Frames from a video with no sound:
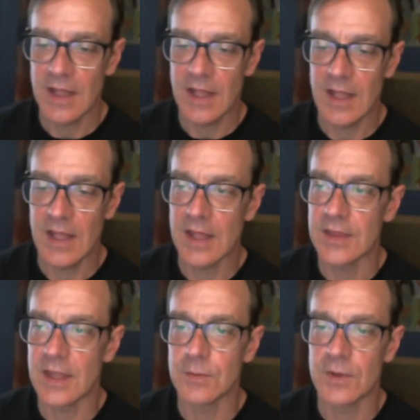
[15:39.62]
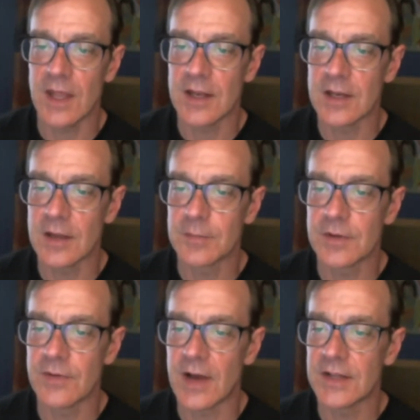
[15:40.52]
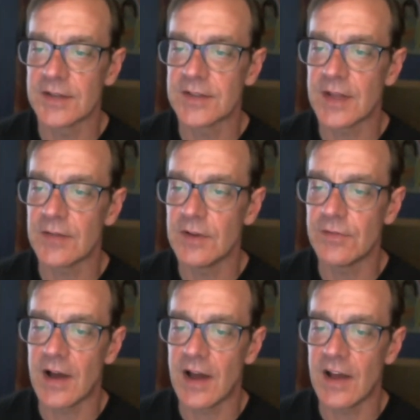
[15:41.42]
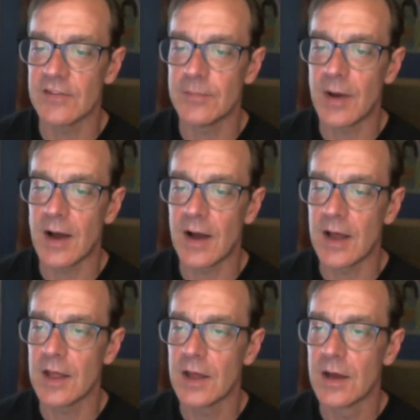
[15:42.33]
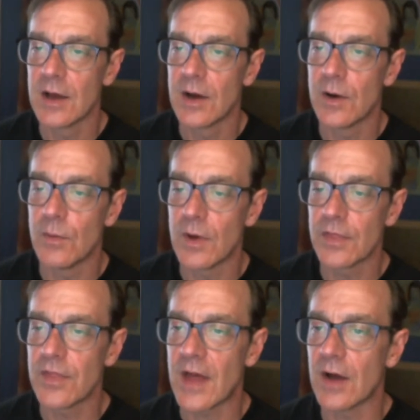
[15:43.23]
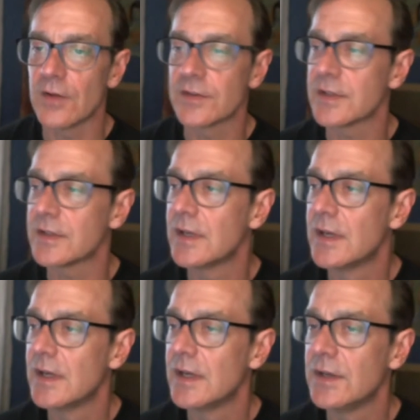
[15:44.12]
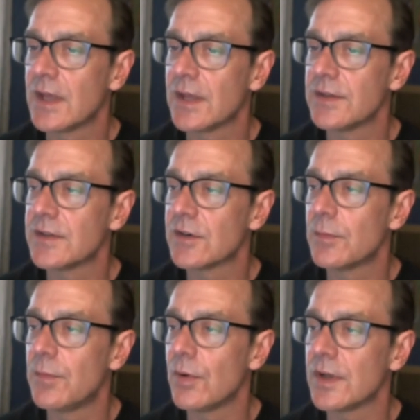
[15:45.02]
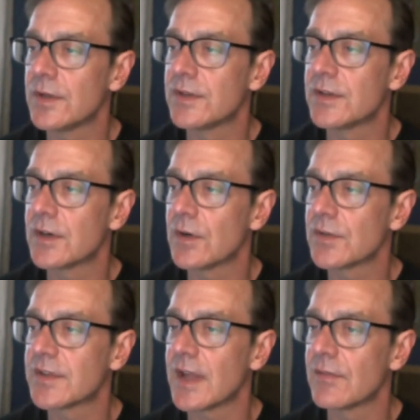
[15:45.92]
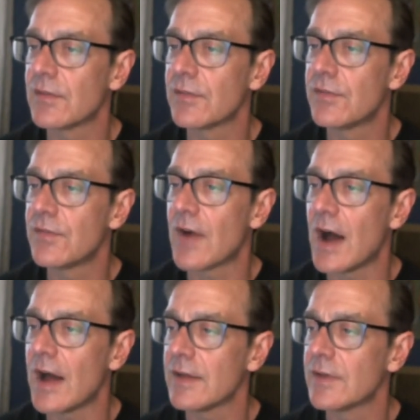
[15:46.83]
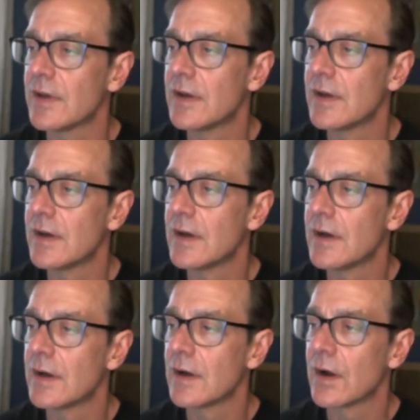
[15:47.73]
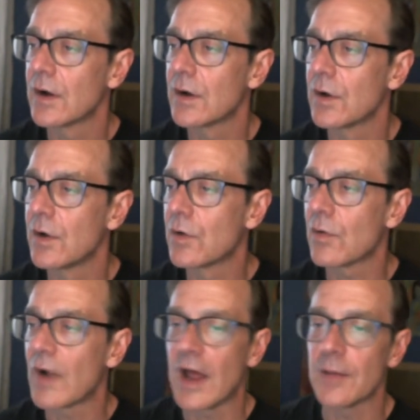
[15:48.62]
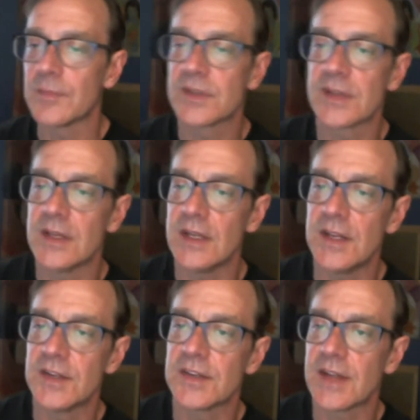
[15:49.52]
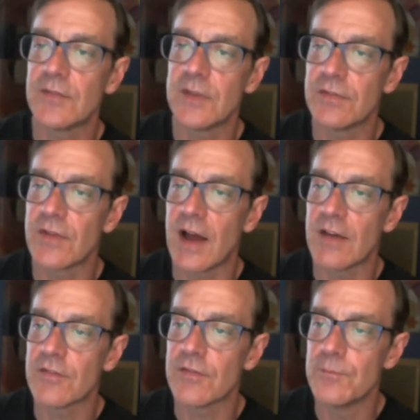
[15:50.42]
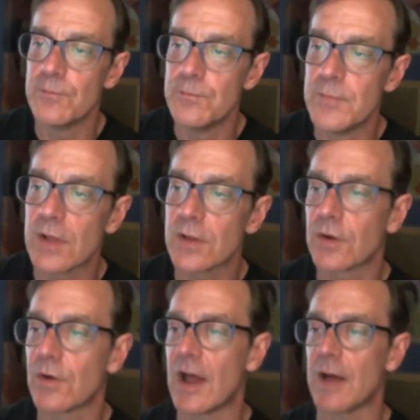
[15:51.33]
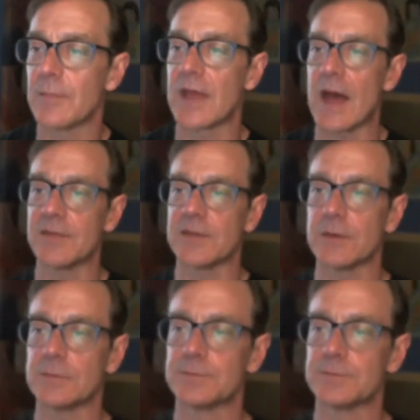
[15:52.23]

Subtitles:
and then we end up dividing 75 by 1,000 to get 0.075 grams in each 75 milligram capsule.